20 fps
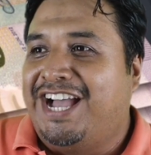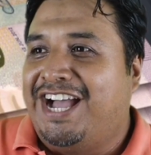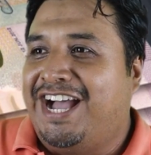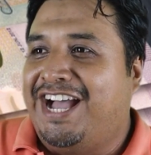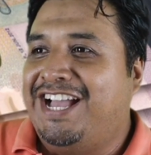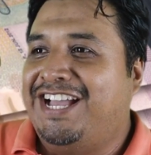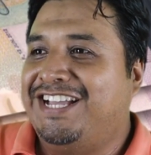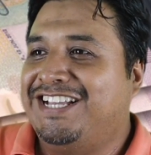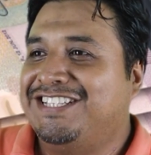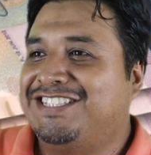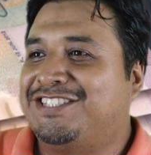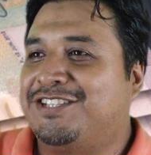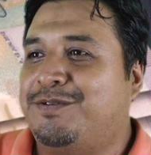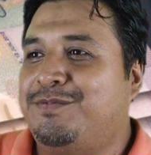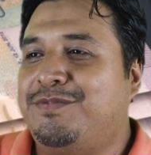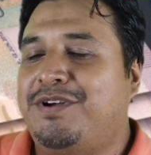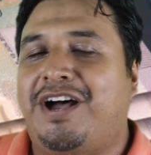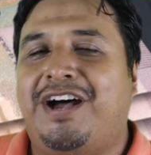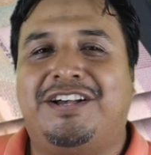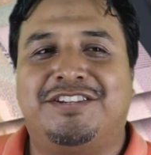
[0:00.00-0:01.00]
Uh,
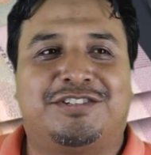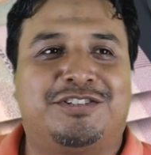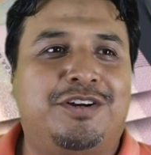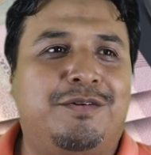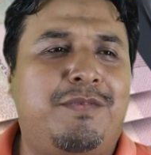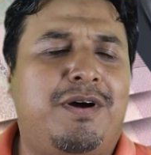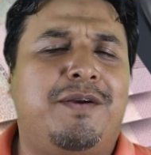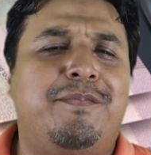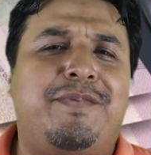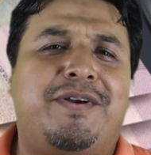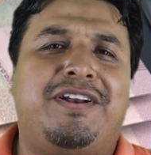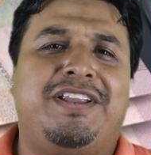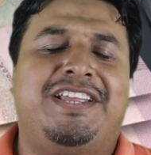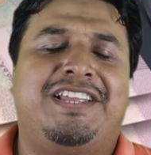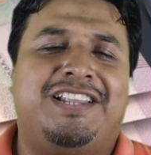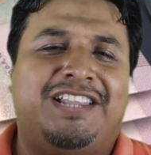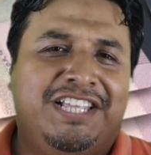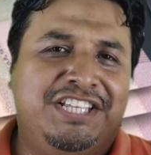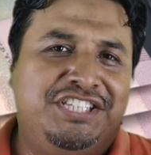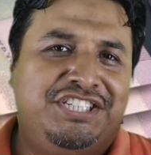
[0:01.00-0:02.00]
some, some are
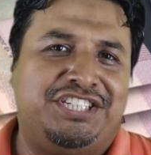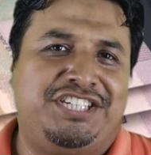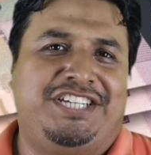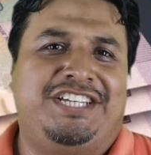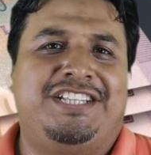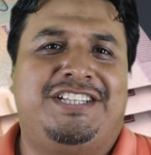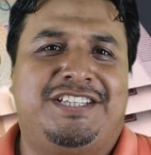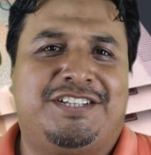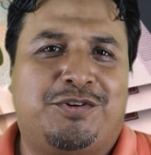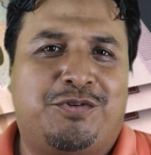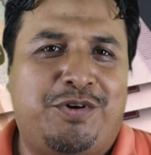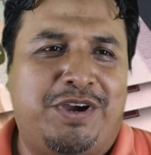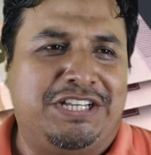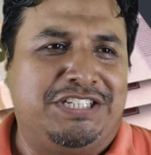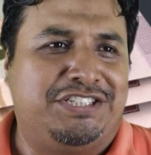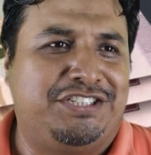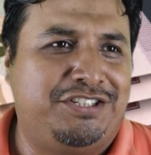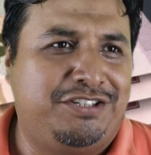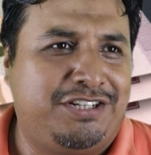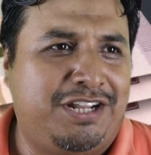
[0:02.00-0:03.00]
very legit
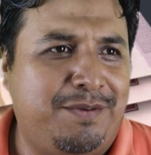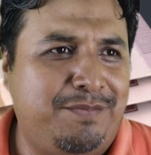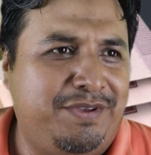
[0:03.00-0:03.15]
question.